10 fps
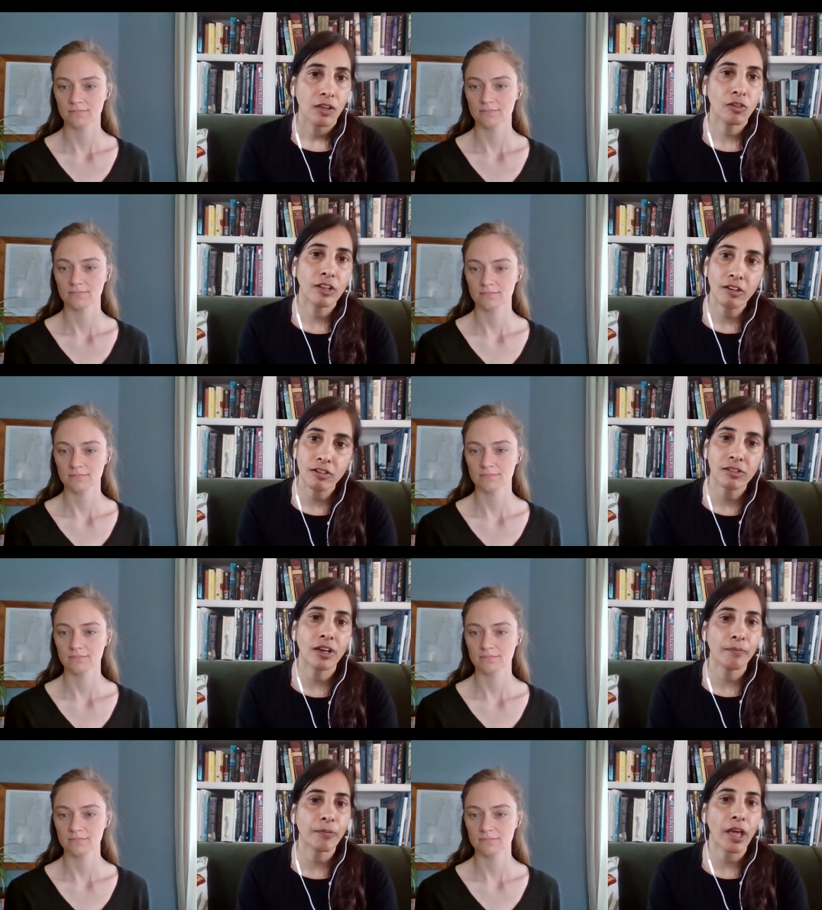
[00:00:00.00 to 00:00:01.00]
Speaker 1: So there's
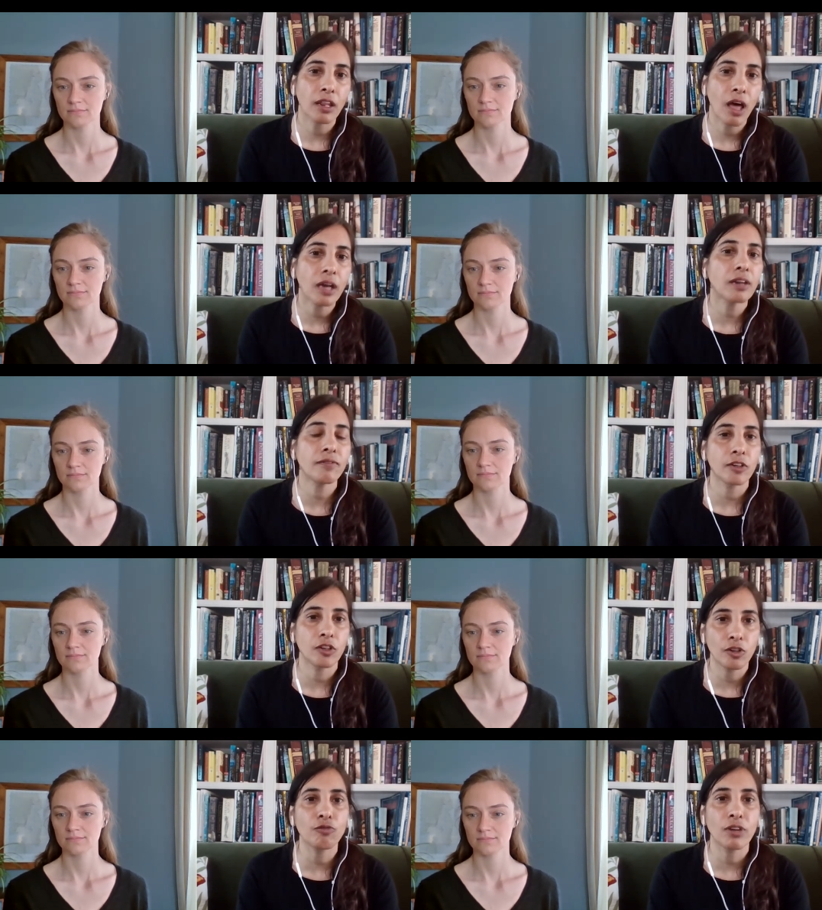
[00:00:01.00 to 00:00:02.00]
a, a lot of
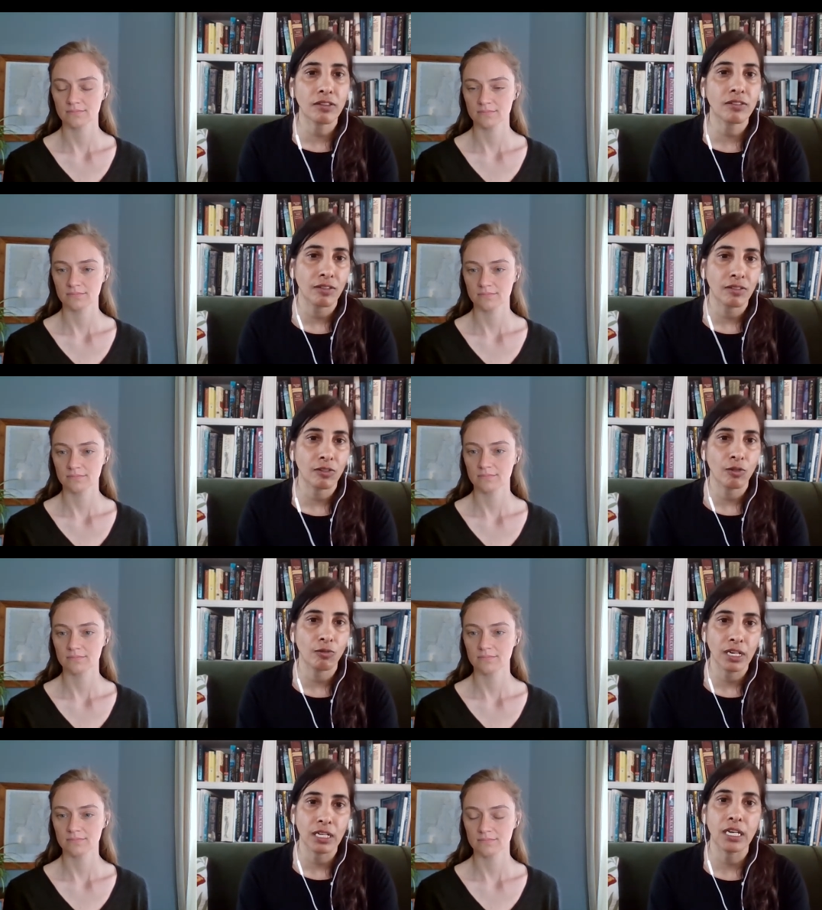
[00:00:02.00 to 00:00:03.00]
good reasons to
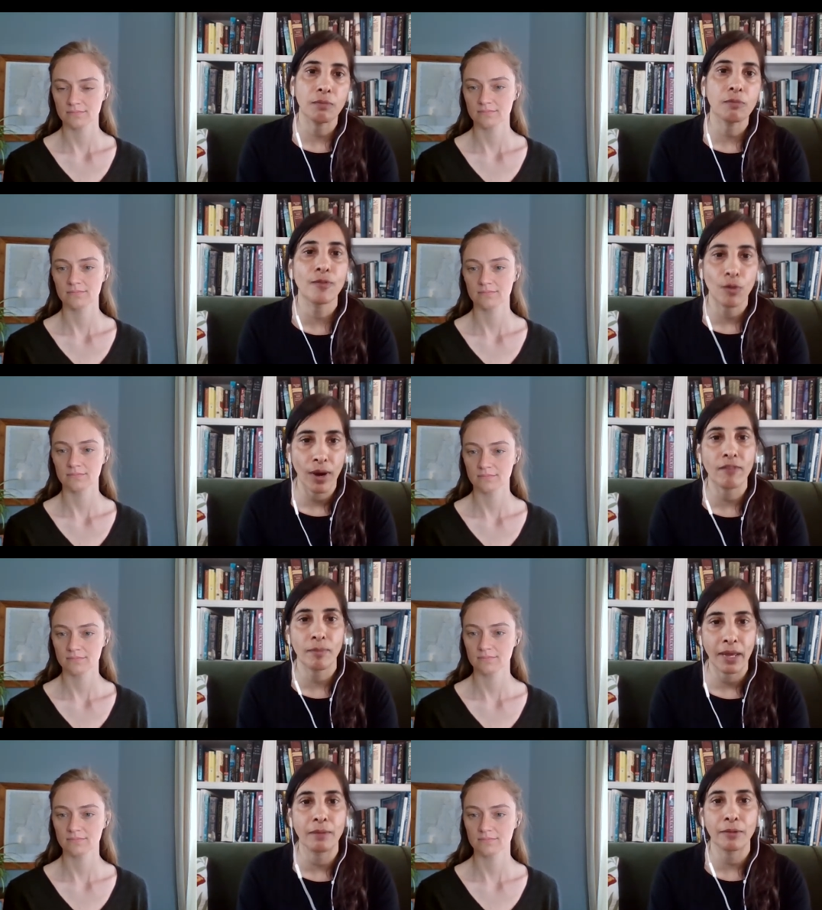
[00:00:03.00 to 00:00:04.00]
really move away
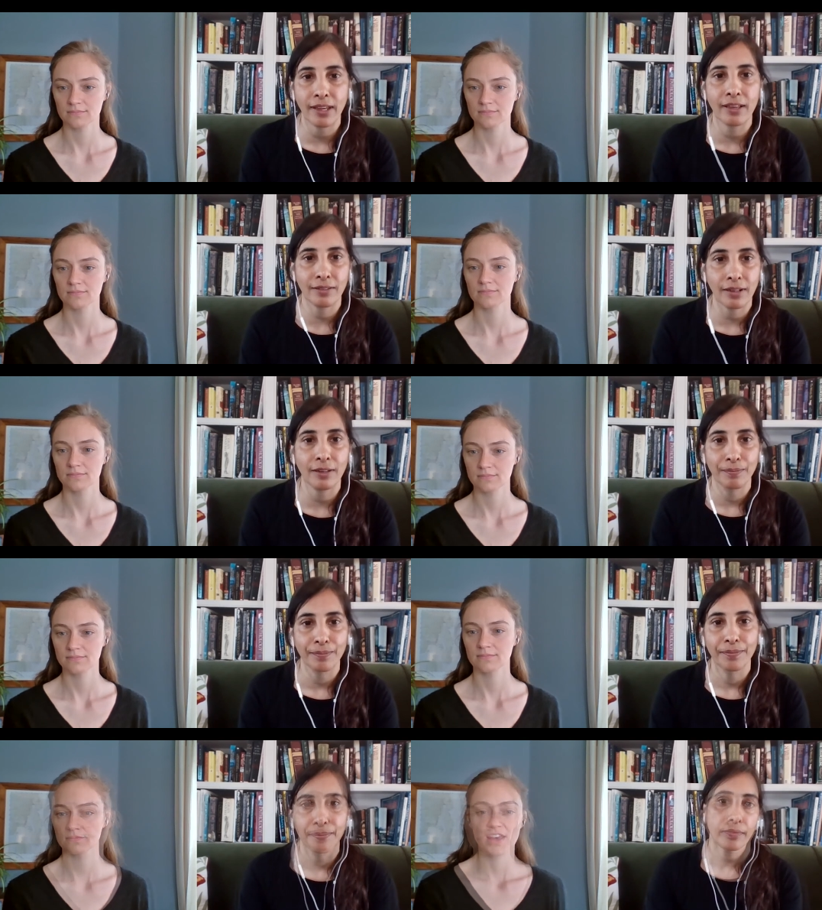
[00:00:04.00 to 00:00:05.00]
from animal testing.
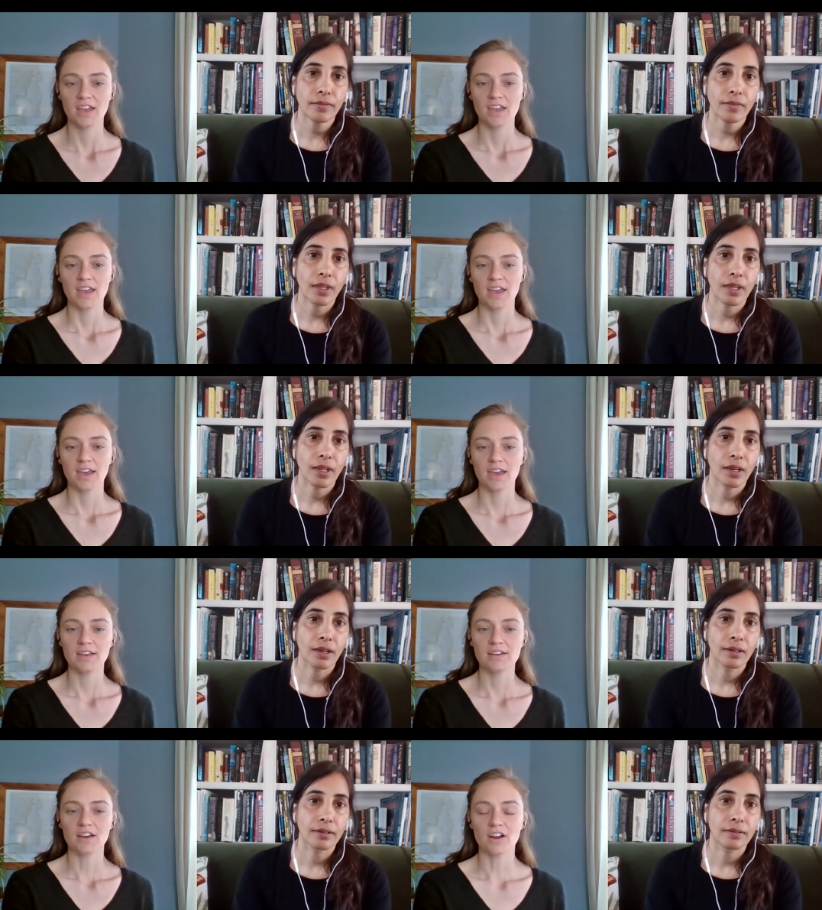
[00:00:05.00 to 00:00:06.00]

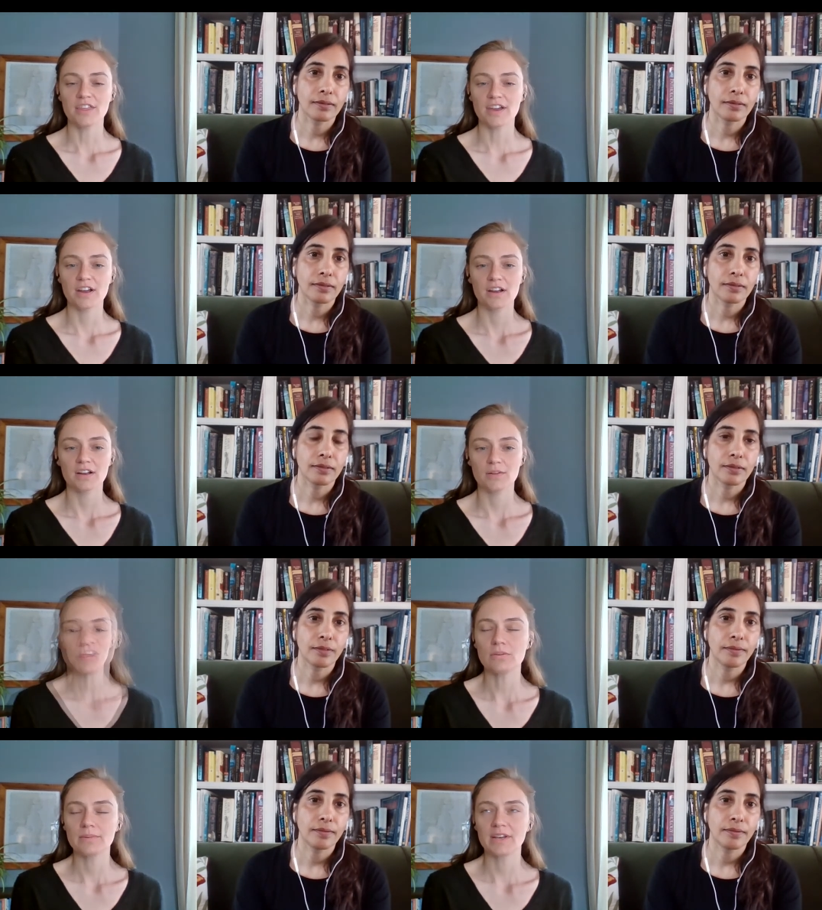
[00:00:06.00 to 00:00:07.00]
Speaker 2: And are there
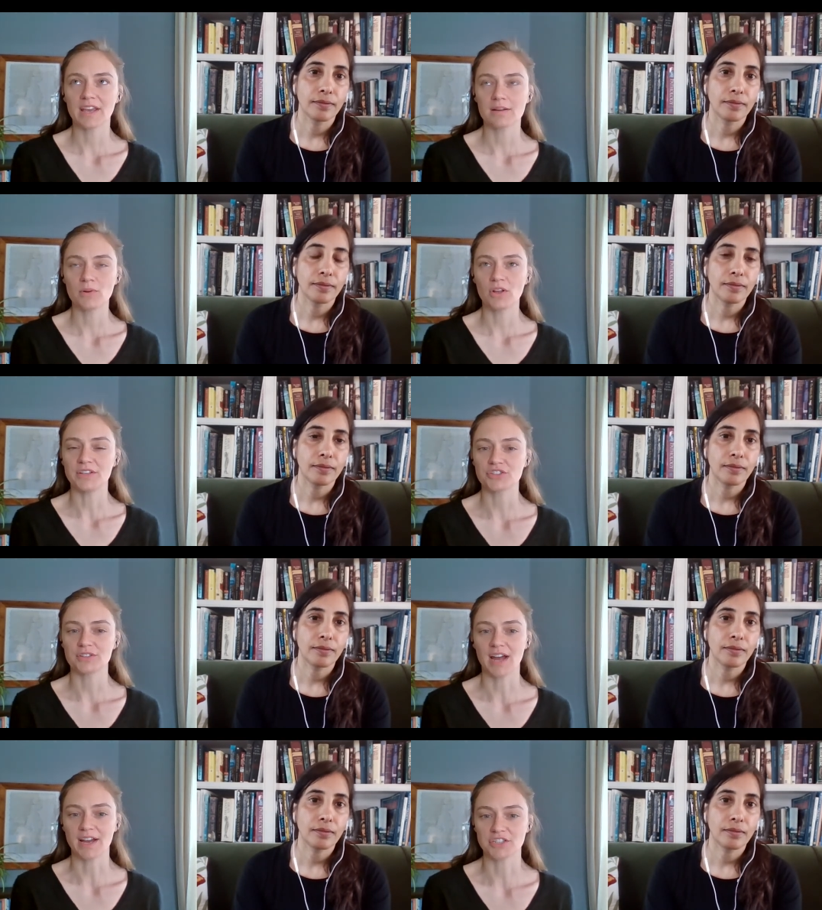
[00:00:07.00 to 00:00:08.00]
human animal
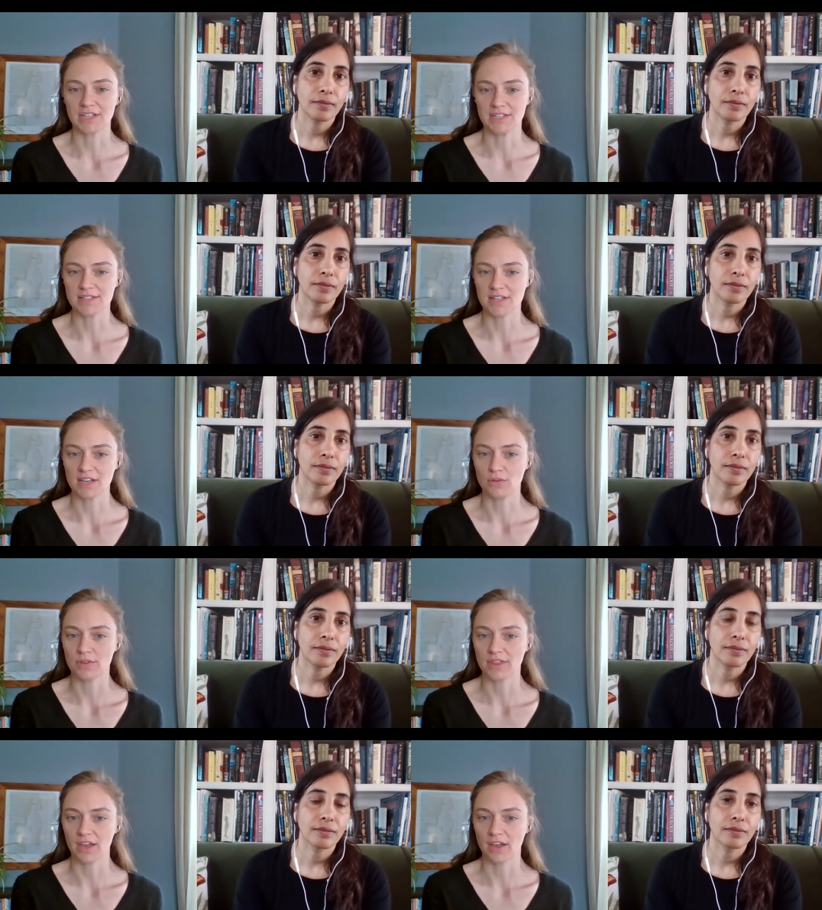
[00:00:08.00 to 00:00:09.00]
interactions that you
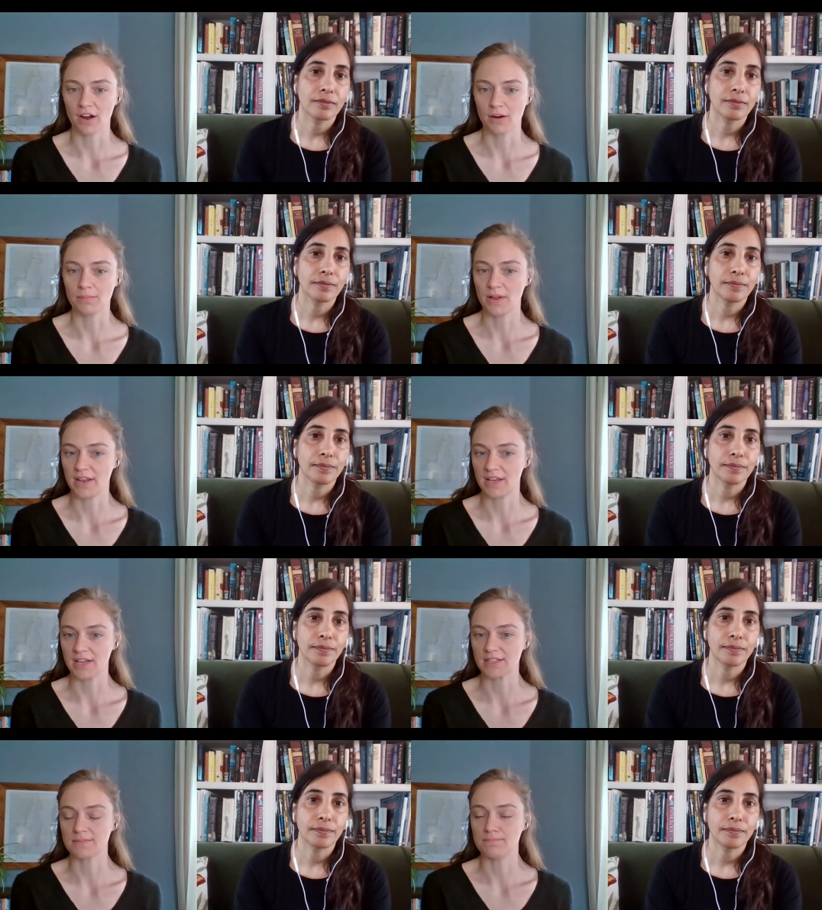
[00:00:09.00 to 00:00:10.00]
think are putting
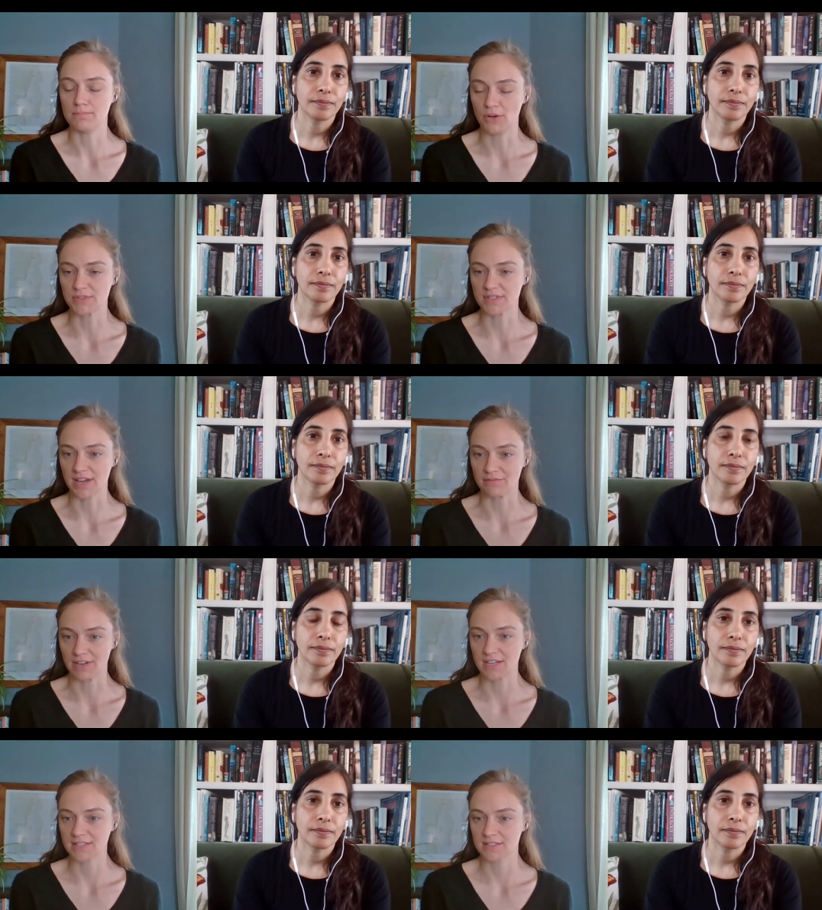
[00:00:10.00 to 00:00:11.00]
us most at
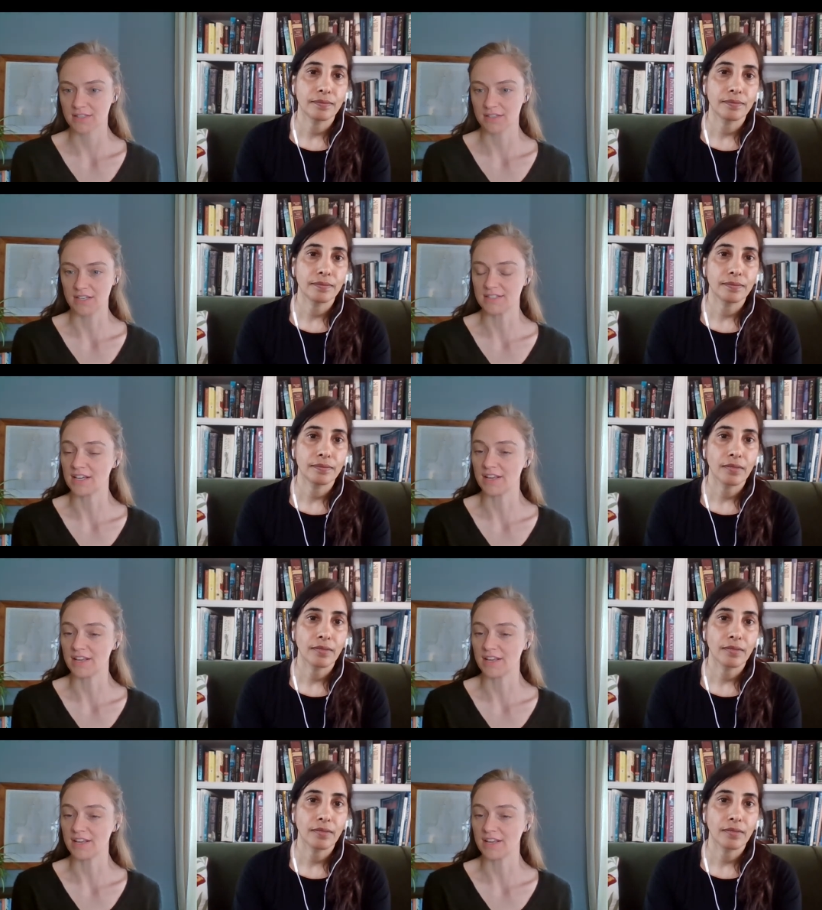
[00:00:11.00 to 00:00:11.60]
risk? Is